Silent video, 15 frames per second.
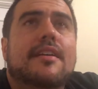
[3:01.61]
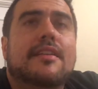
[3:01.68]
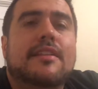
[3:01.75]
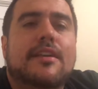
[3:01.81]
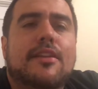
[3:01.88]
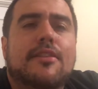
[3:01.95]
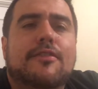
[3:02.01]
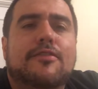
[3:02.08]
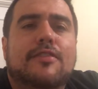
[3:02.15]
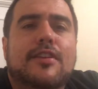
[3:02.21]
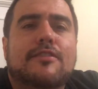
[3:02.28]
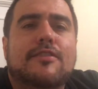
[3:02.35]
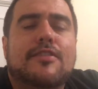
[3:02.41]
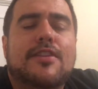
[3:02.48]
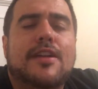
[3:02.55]
the other
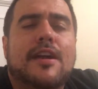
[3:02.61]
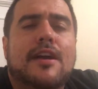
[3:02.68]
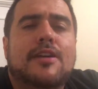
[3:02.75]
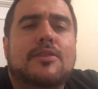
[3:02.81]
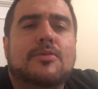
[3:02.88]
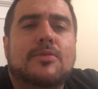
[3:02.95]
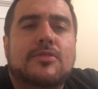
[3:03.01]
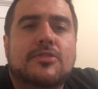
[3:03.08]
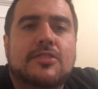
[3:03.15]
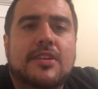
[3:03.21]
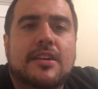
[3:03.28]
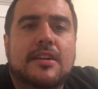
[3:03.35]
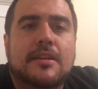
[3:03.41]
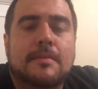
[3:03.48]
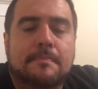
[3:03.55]
flavor they had was
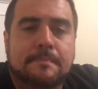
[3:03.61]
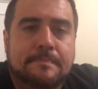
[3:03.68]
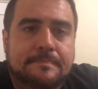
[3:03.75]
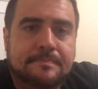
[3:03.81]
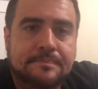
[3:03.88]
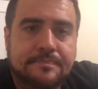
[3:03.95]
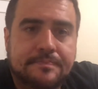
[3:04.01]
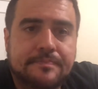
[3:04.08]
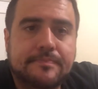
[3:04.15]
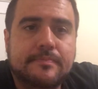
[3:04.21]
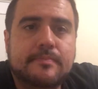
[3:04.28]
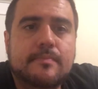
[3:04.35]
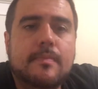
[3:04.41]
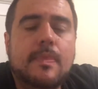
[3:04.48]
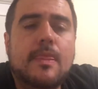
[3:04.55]
a
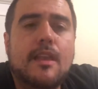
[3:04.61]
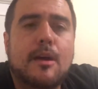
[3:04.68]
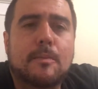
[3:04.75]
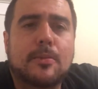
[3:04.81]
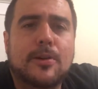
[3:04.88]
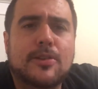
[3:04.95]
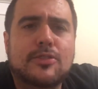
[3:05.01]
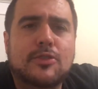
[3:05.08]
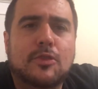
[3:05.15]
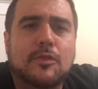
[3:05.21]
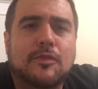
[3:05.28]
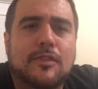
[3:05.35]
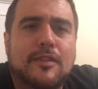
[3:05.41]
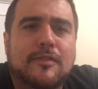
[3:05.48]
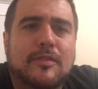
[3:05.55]
pretzel
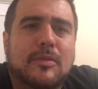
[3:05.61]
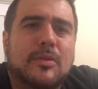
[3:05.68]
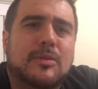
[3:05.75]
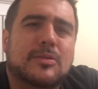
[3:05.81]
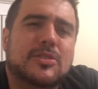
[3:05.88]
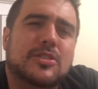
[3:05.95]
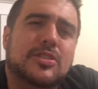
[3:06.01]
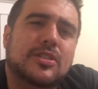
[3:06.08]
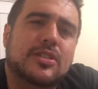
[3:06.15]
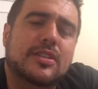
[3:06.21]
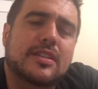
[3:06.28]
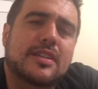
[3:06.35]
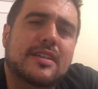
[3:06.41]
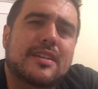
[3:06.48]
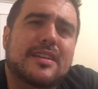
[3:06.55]
flavor one, which
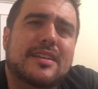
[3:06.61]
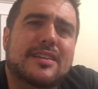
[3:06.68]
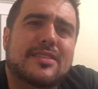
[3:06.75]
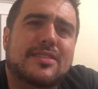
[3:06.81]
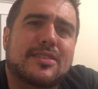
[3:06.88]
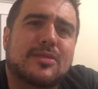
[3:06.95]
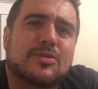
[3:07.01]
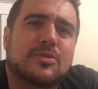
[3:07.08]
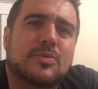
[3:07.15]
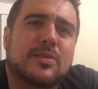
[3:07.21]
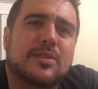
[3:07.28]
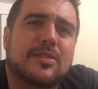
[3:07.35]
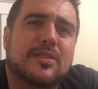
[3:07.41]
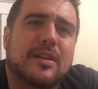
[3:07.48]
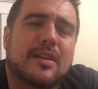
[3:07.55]
it sounds
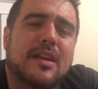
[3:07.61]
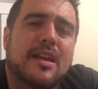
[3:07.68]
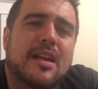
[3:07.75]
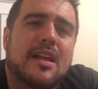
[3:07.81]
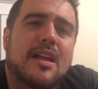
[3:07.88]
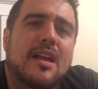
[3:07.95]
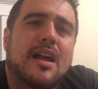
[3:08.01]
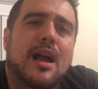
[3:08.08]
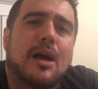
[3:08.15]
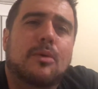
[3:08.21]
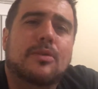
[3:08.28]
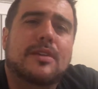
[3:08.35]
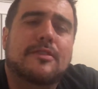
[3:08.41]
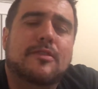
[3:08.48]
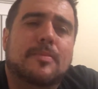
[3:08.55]
weird. I
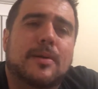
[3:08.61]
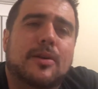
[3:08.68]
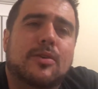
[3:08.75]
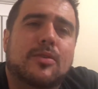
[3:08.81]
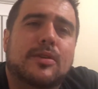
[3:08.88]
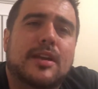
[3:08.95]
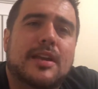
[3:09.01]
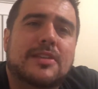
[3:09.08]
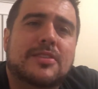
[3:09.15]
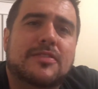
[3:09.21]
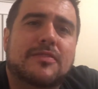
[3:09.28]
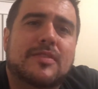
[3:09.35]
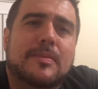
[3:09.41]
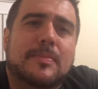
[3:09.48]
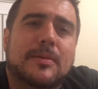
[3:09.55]
would never buy a whole case
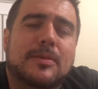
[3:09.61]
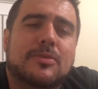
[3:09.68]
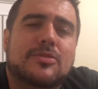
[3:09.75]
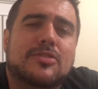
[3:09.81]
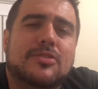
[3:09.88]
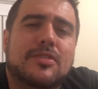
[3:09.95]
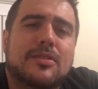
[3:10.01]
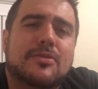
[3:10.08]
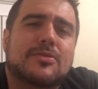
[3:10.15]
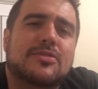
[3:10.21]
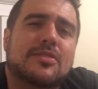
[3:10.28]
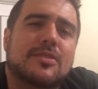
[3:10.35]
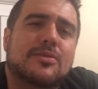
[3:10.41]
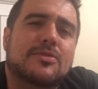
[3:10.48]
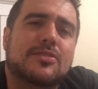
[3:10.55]
of it, but it was
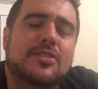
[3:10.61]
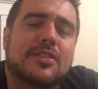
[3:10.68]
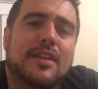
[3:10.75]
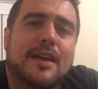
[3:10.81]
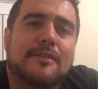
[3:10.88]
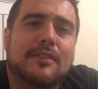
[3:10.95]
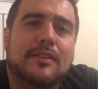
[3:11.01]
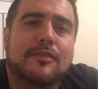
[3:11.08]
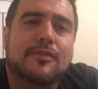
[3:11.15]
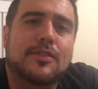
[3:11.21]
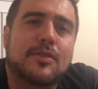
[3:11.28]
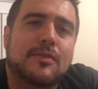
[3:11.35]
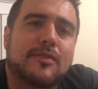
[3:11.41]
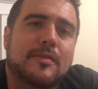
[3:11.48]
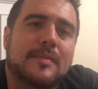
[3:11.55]
good to have like a
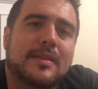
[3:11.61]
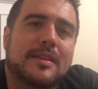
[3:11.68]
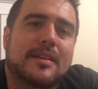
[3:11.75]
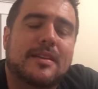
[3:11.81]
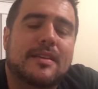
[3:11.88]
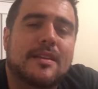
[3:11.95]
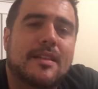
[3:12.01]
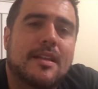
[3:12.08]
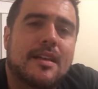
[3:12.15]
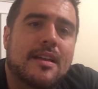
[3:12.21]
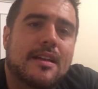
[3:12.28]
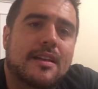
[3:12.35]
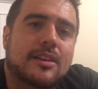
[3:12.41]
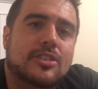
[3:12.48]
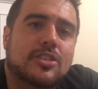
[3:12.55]
few of them in the
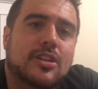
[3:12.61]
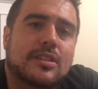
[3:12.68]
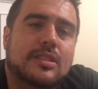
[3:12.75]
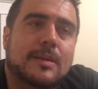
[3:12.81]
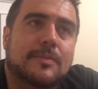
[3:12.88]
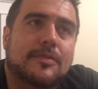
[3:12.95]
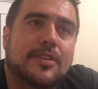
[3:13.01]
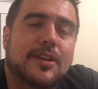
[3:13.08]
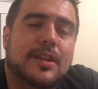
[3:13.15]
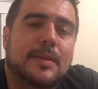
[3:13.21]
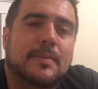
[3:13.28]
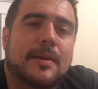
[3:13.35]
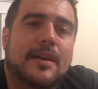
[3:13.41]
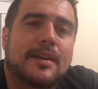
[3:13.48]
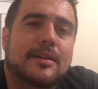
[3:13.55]
Shock Top variety
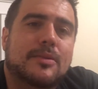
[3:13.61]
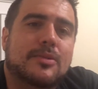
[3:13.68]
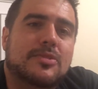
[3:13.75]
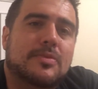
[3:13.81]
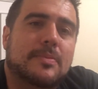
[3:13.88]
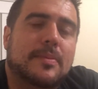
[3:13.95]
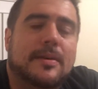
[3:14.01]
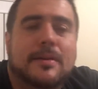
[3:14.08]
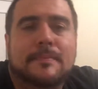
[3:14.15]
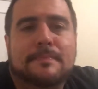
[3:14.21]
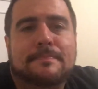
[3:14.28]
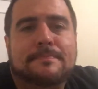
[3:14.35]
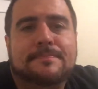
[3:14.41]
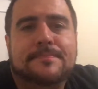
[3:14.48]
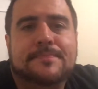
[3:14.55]
pack. It wasn't bad.
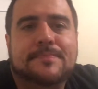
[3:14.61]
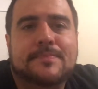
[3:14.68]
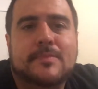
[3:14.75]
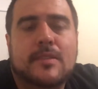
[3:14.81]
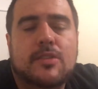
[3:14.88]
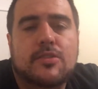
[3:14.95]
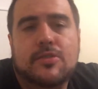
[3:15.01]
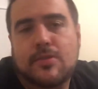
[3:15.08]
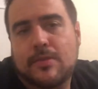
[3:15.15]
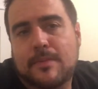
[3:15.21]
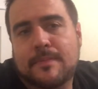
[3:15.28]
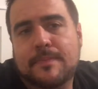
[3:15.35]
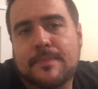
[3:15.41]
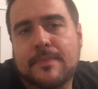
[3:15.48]
So